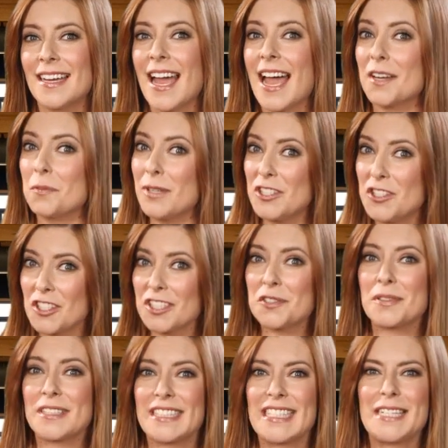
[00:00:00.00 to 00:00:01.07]
and we just
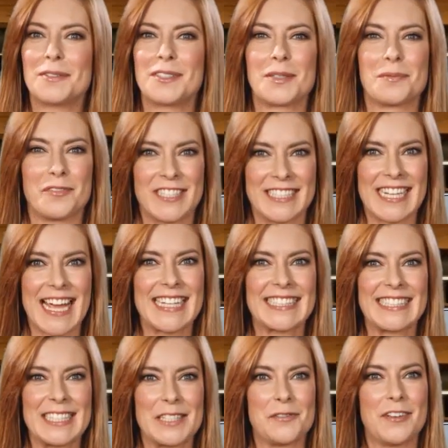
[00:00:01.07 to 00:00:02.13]
received some
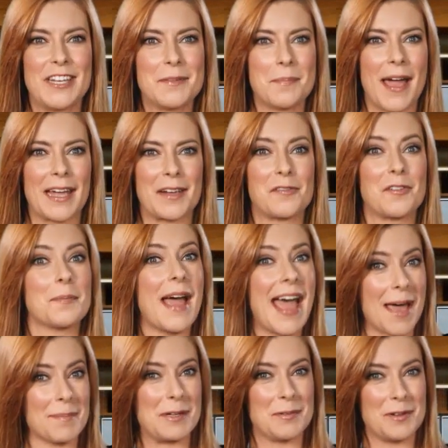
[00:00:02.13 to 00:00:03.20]
fantastic feedback from a
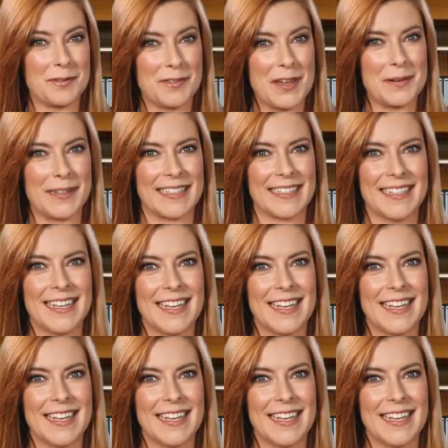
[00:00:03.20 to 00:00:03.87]
happy reviewer